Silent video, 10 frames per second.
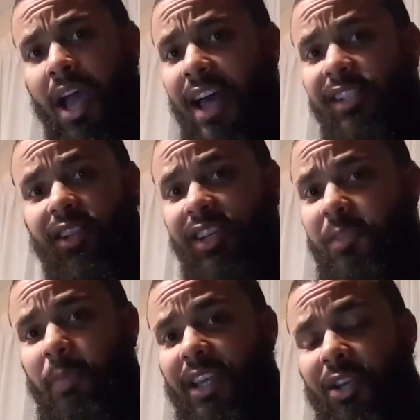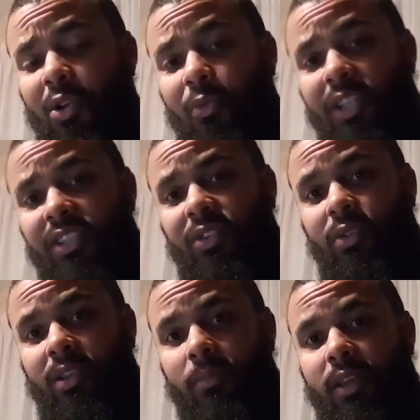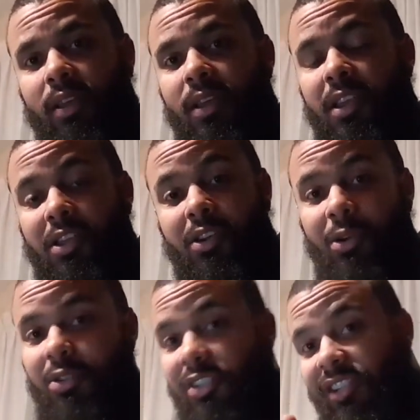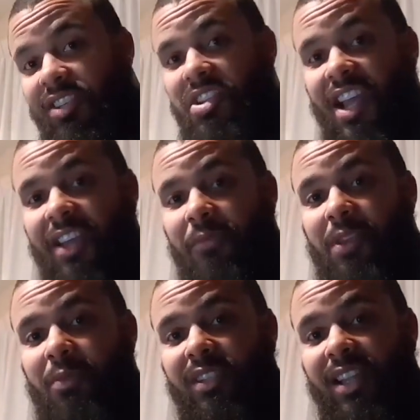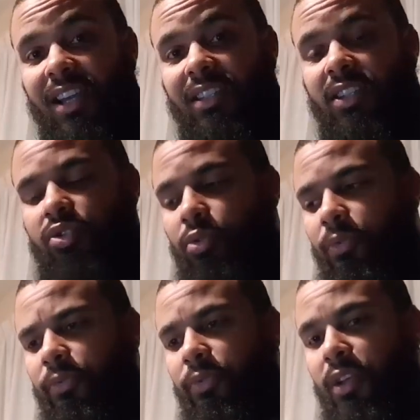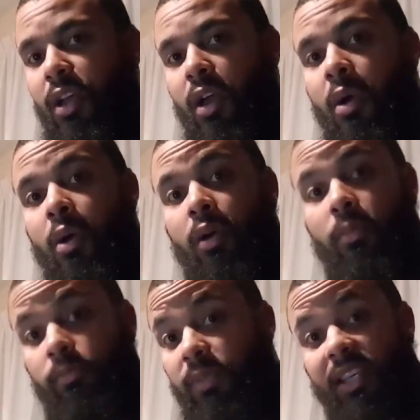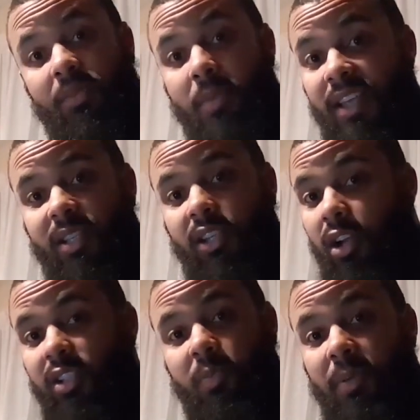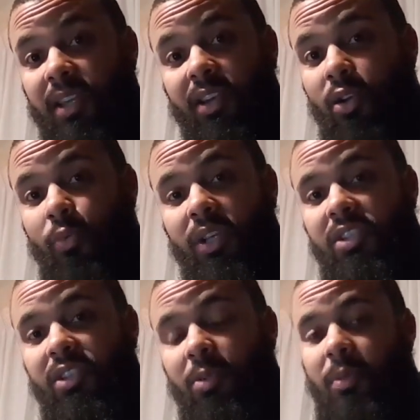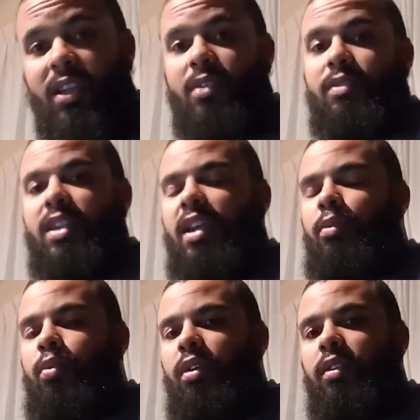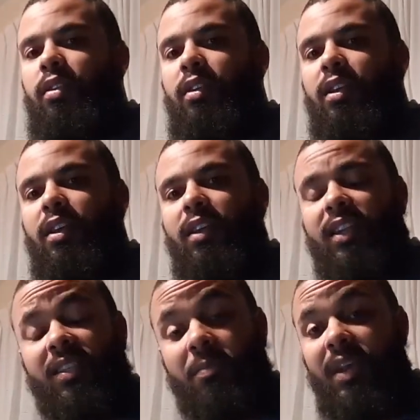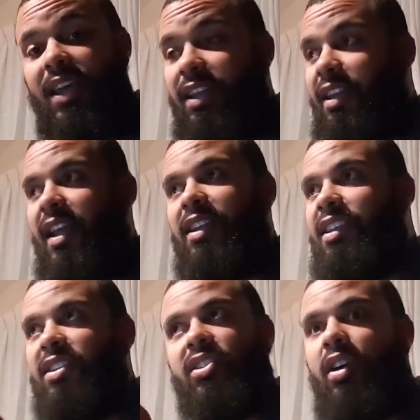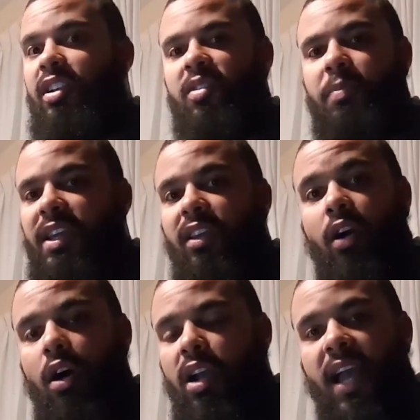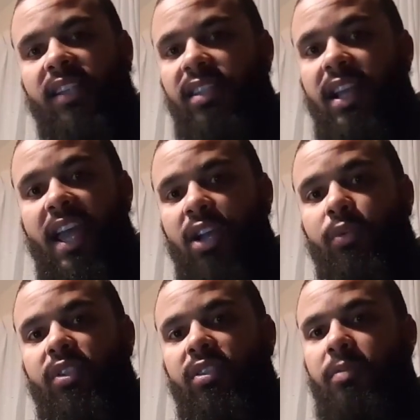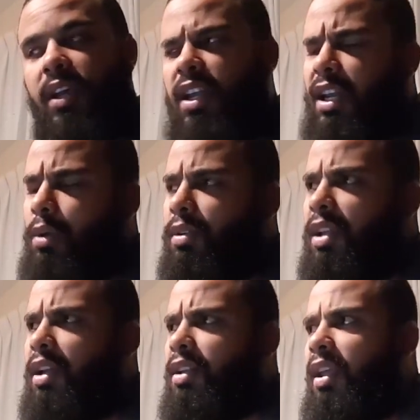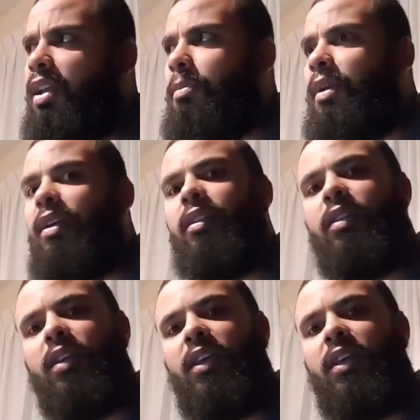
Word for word: I started speaking Norwegian to him. You know, just to check if he was telling the truth. This man started speaking Norwegian to me and I was like, what? This man, and then he started speaking all kinds of languages, man. And I was like, damn, man.